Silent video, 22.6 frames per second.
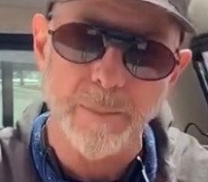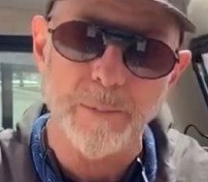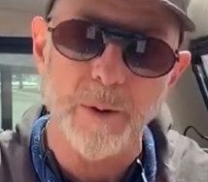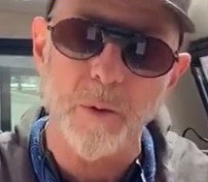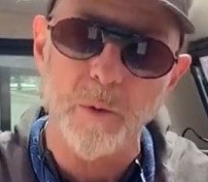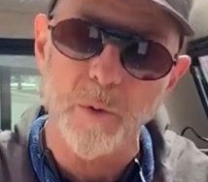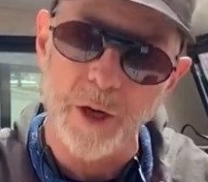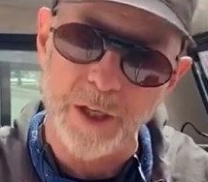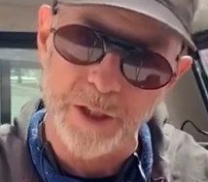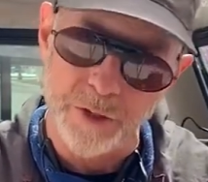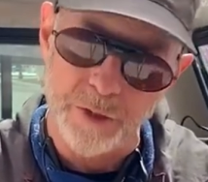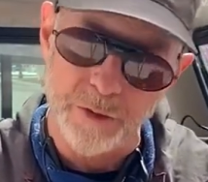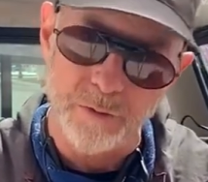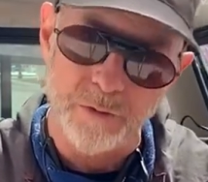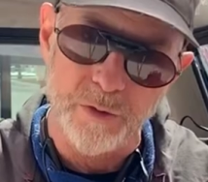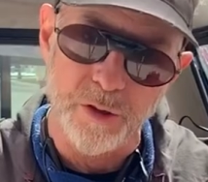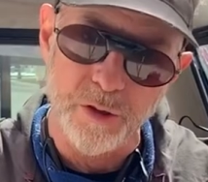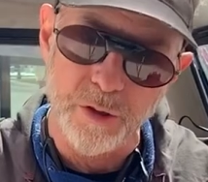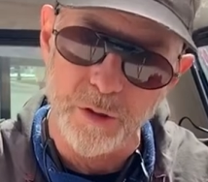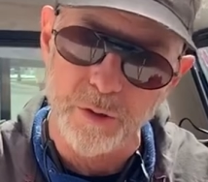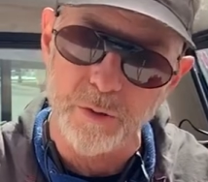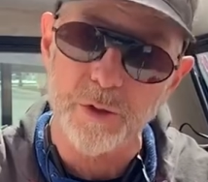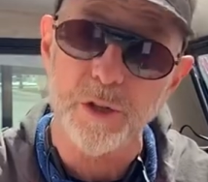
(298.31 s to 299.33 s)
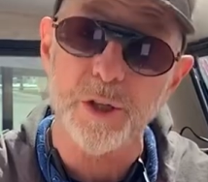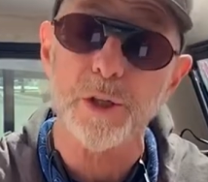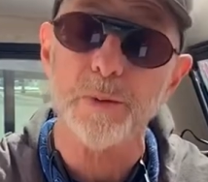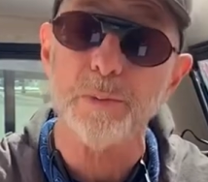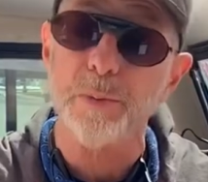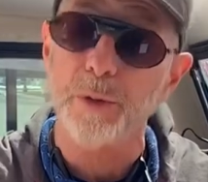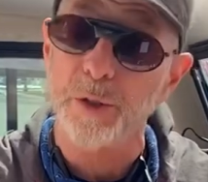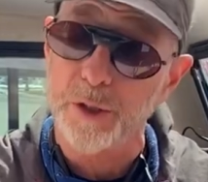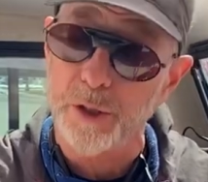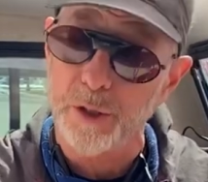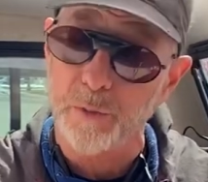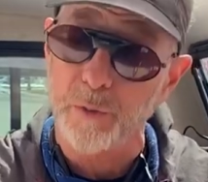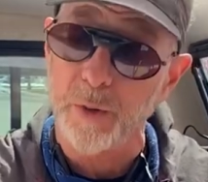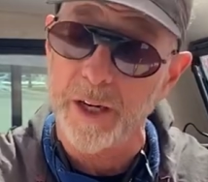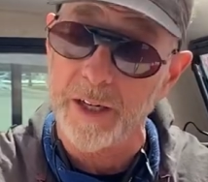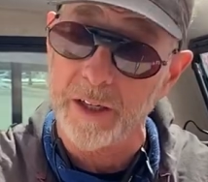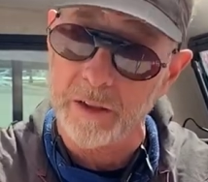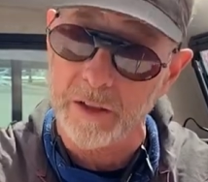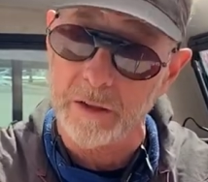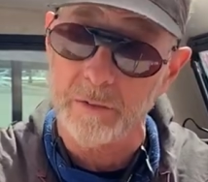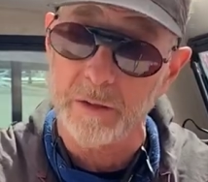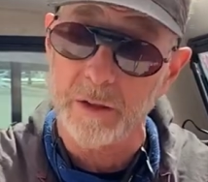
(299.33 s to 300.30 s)
but what you do is you put your
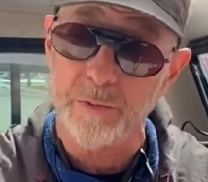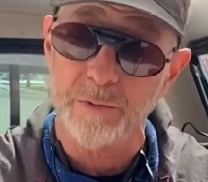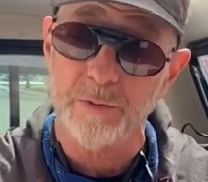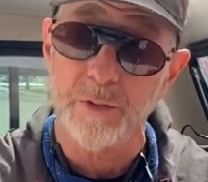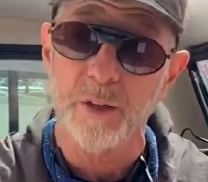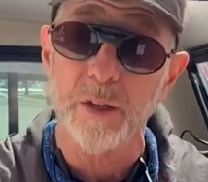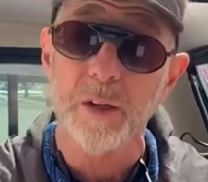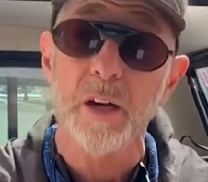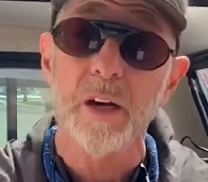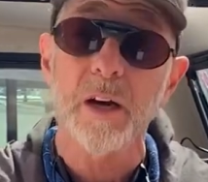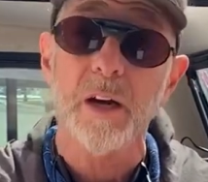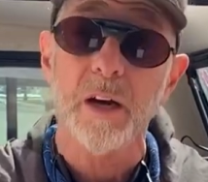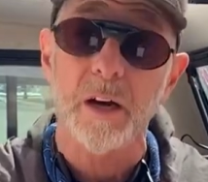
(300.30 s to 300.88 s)
weight on the rear foot